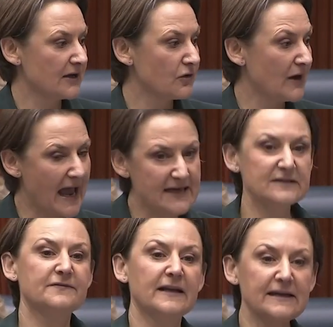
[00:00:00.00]

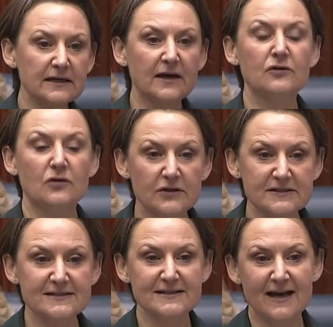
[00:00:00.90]
creatively
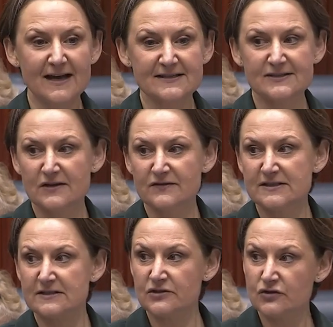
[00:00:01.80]
across
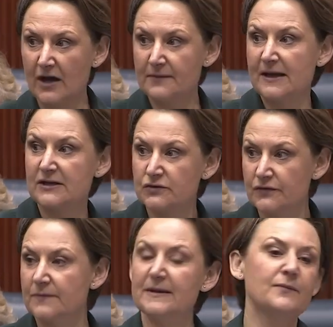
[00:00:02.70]
services to try and make sure
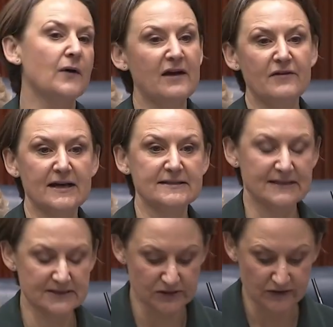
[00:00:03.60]
that people have
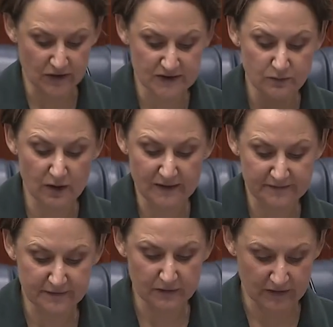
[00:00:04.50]
access to those while we
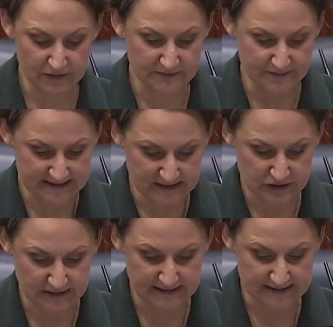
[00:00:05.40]
fill those
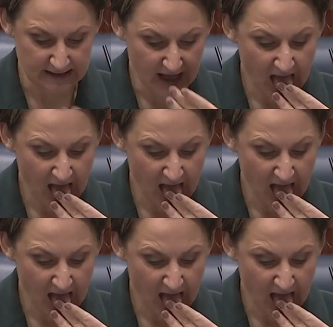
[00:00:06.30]
positions.